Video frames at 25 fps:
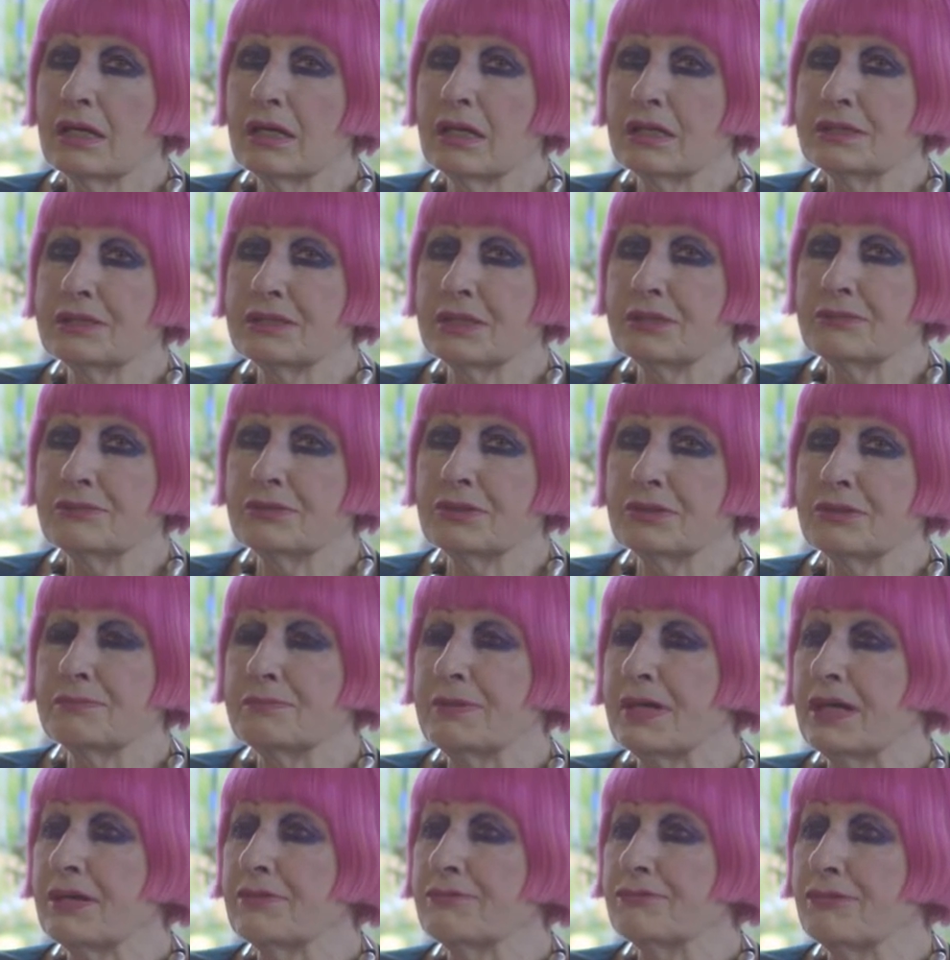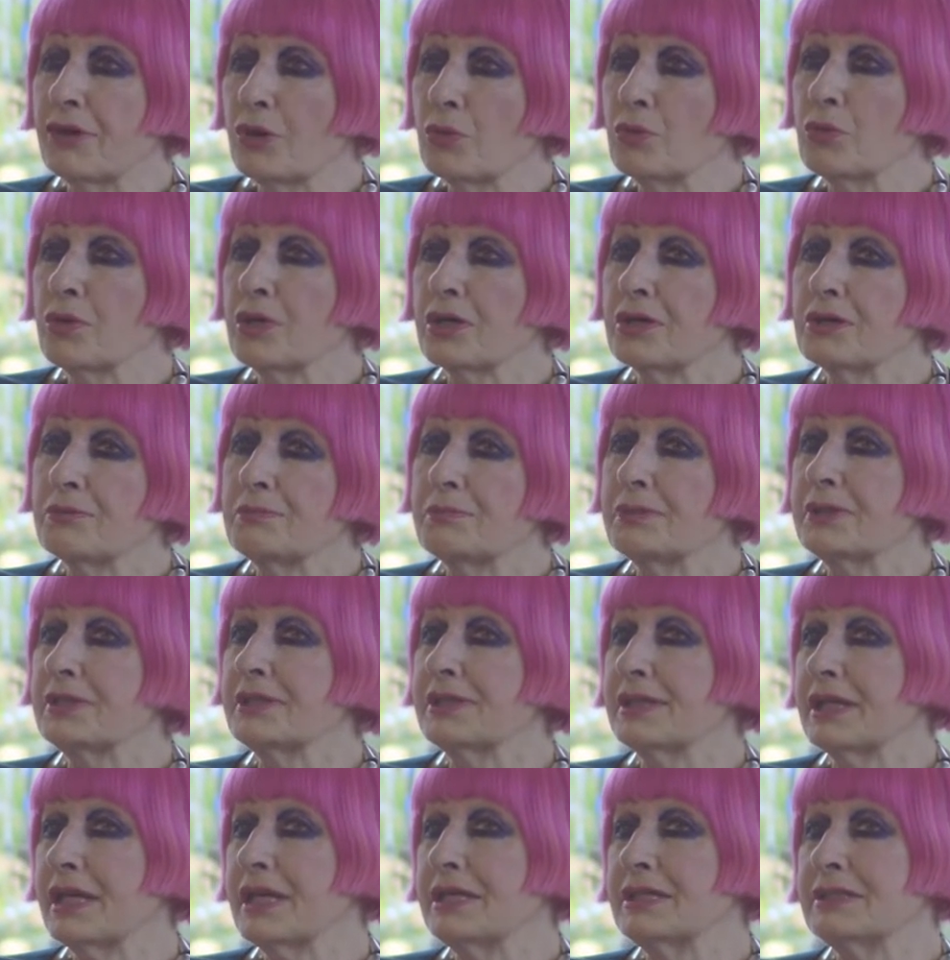I don't know about vulgar,
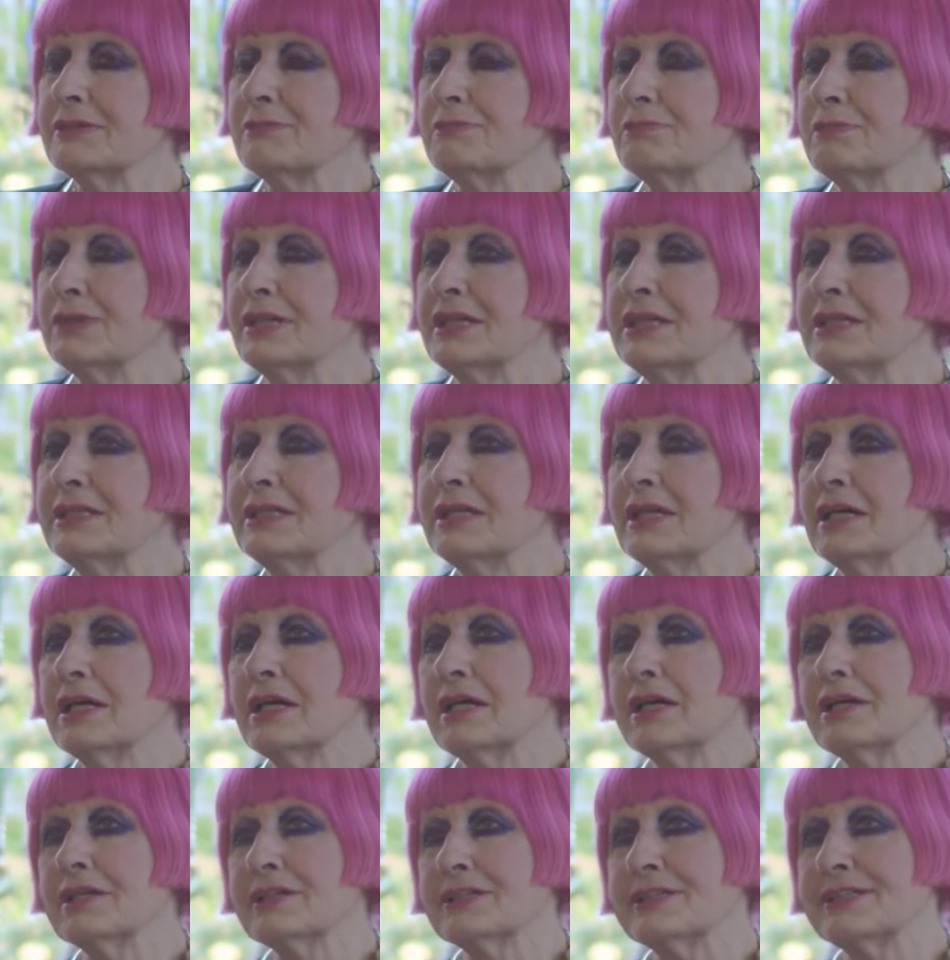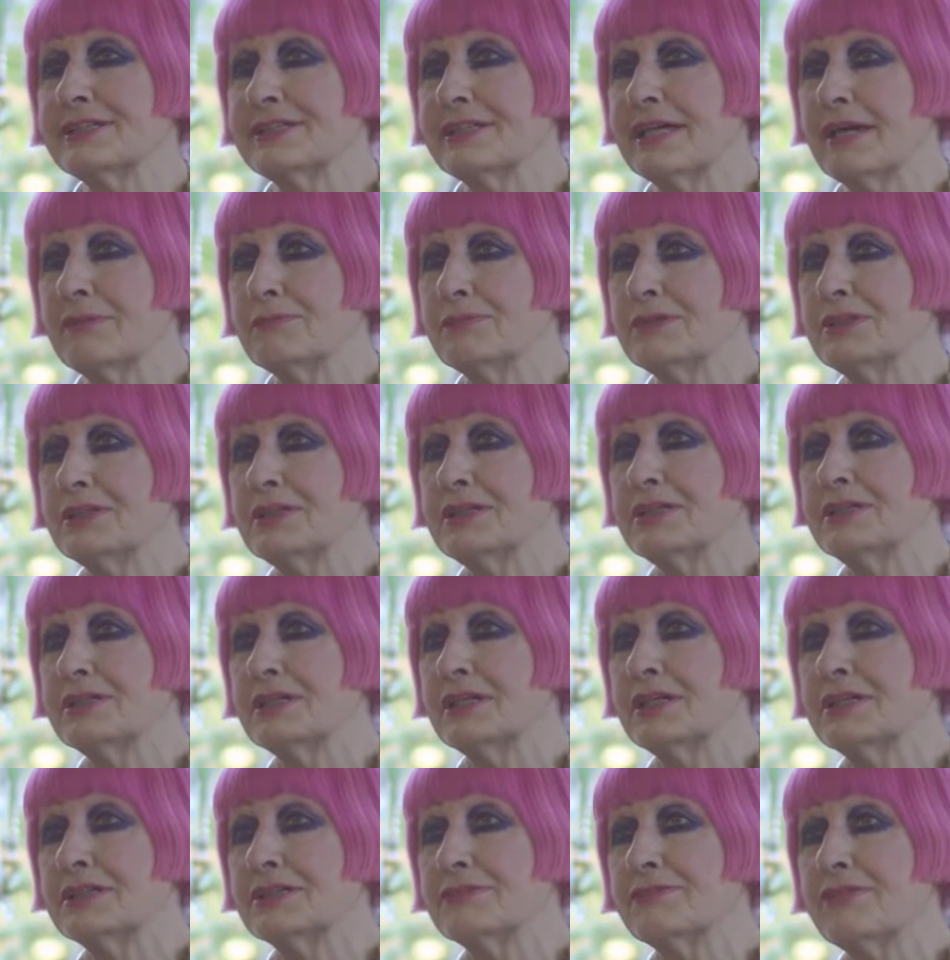but they'd have been accepted
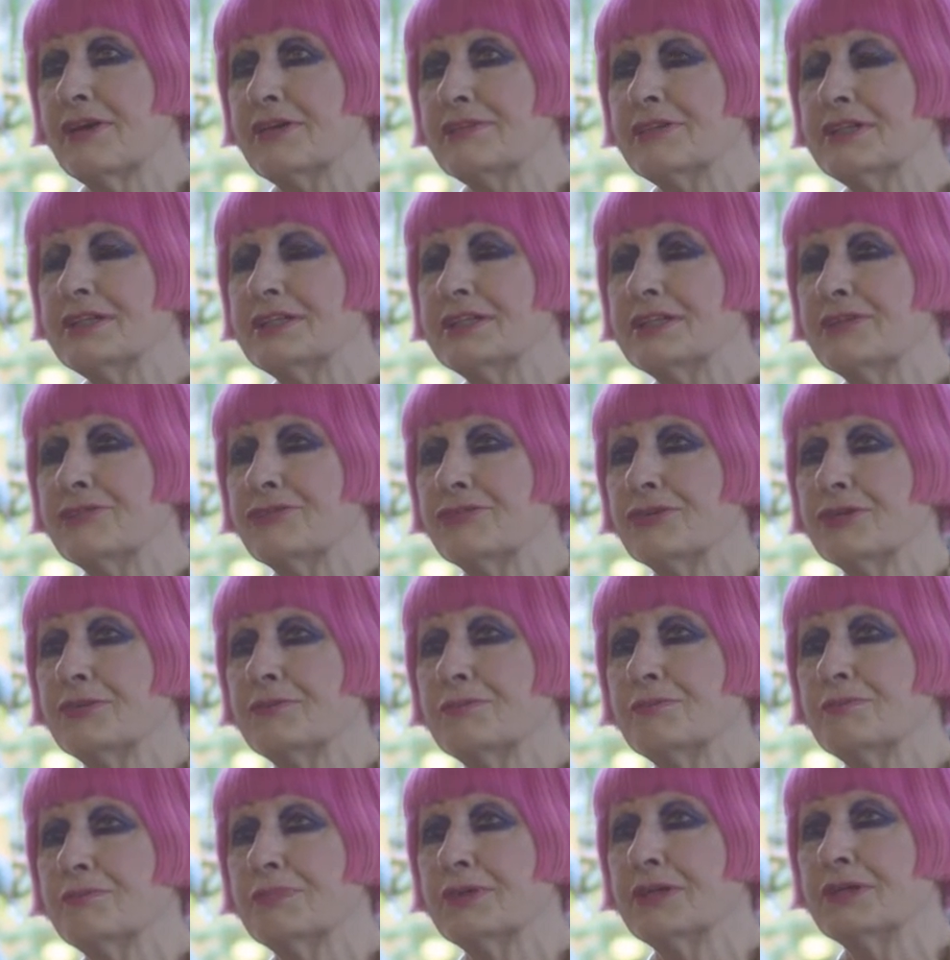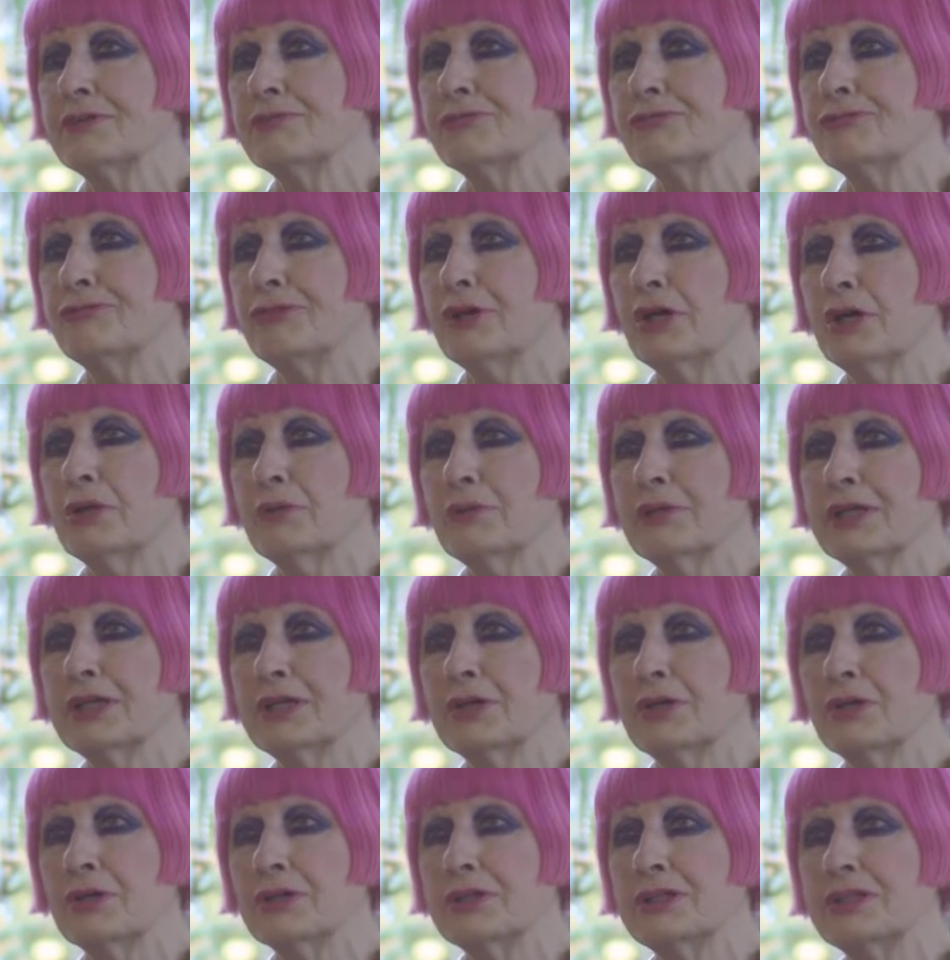as very different, but
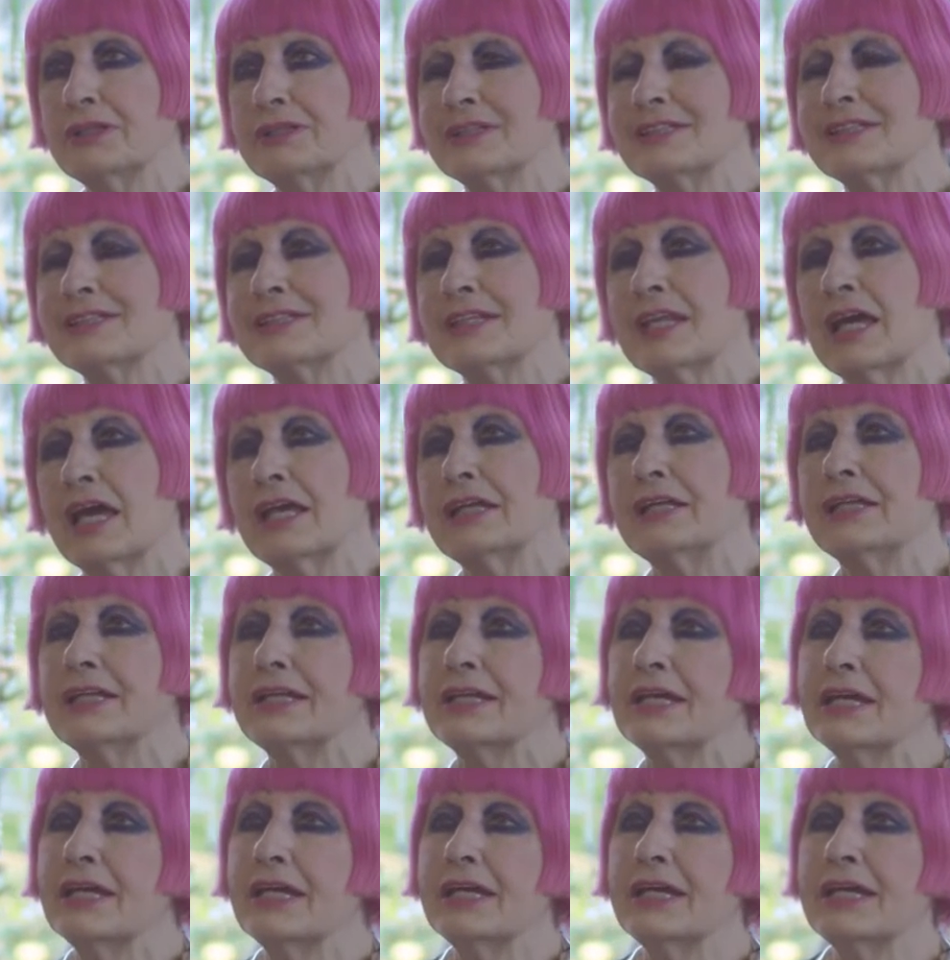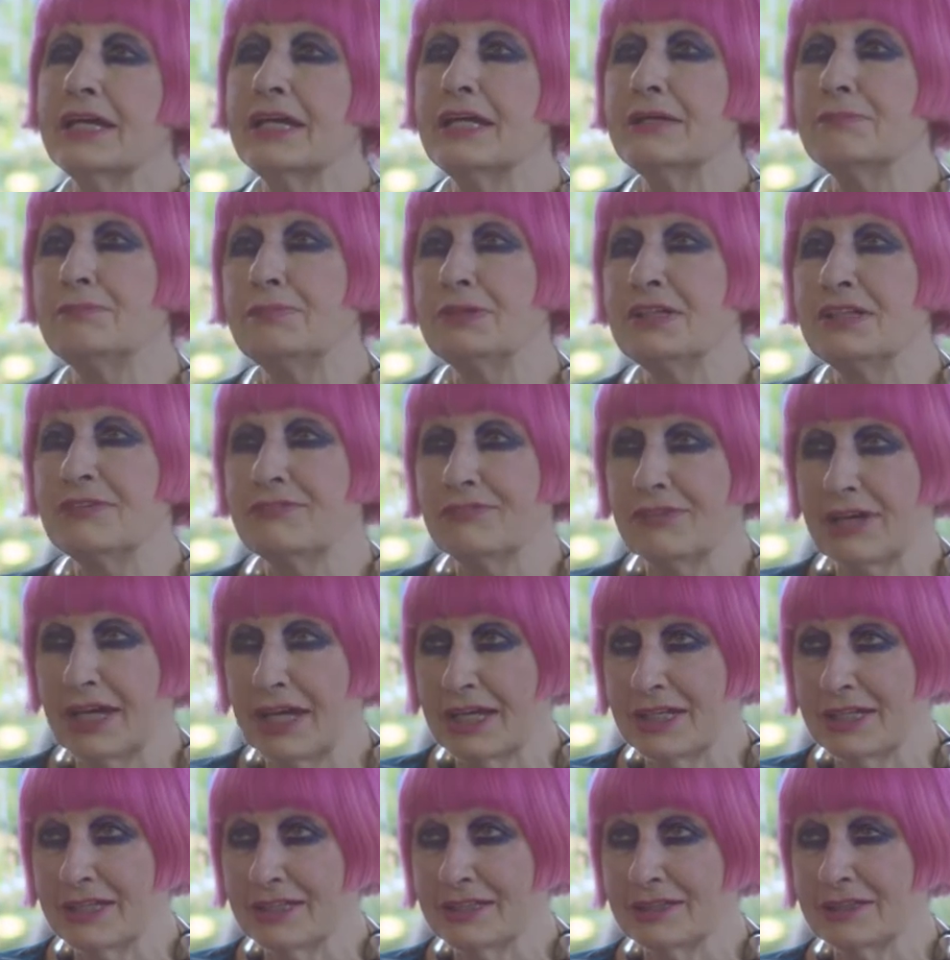following on in the slightly hippie
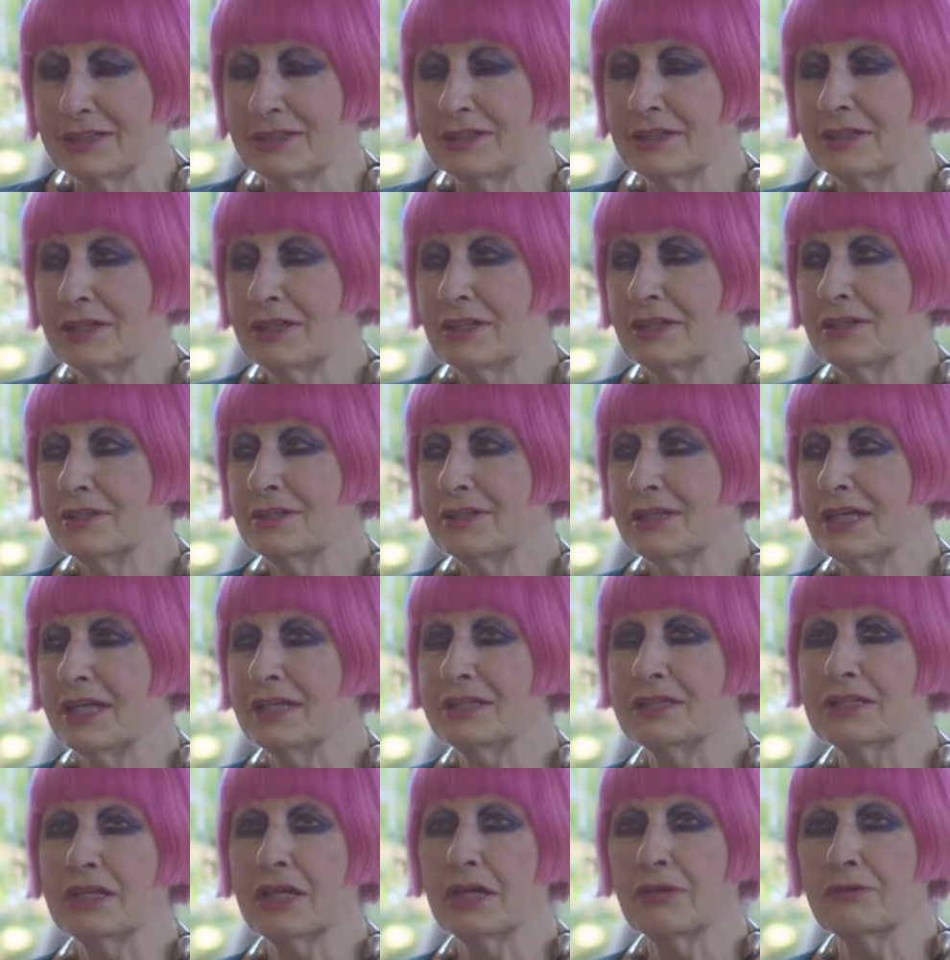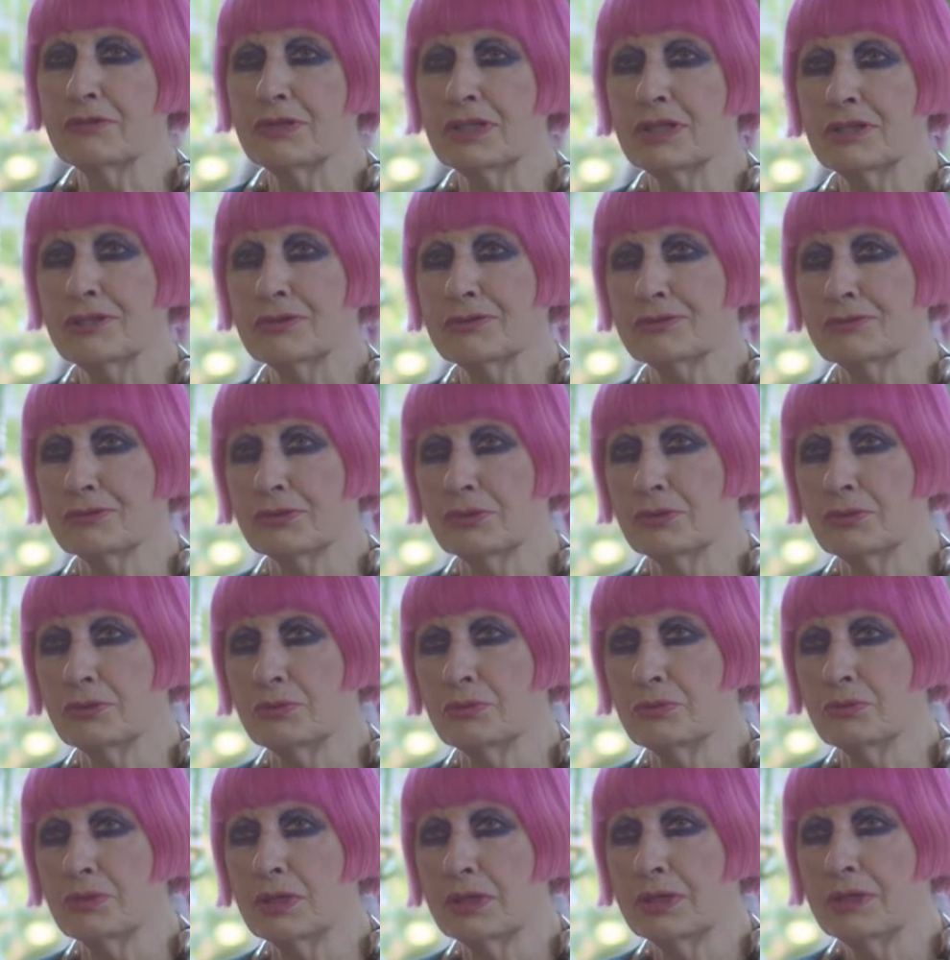vein, then going
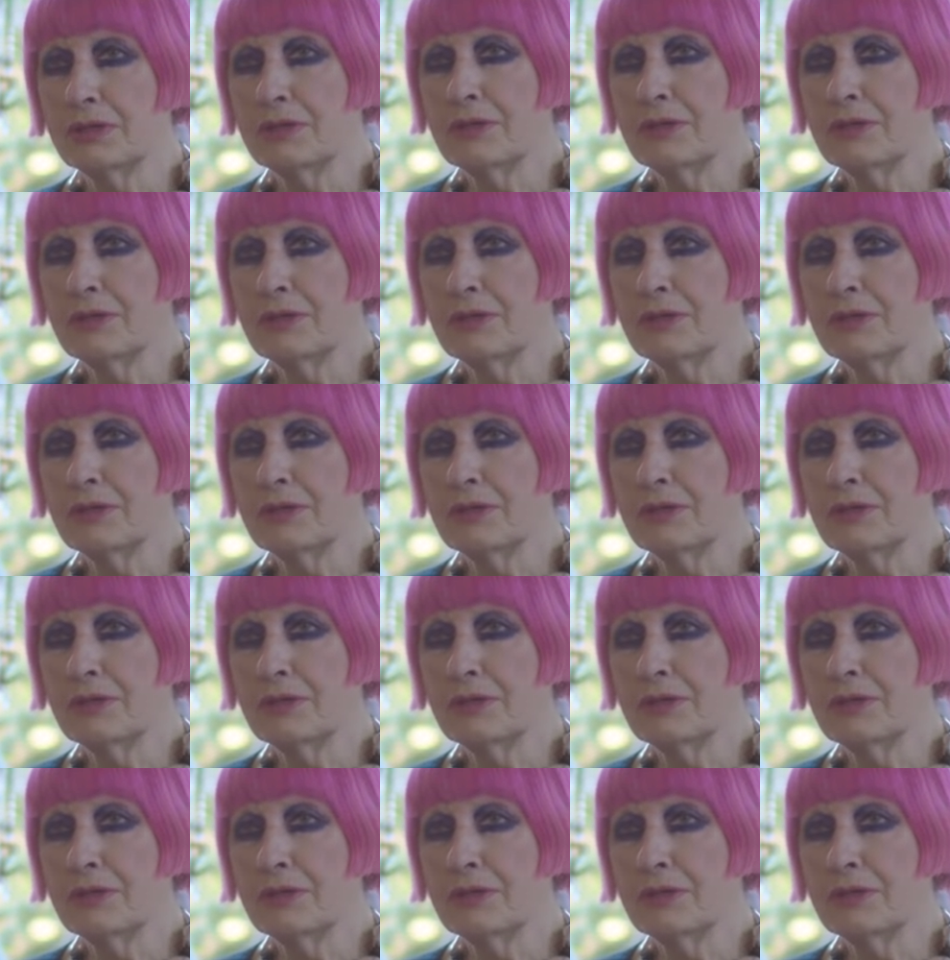through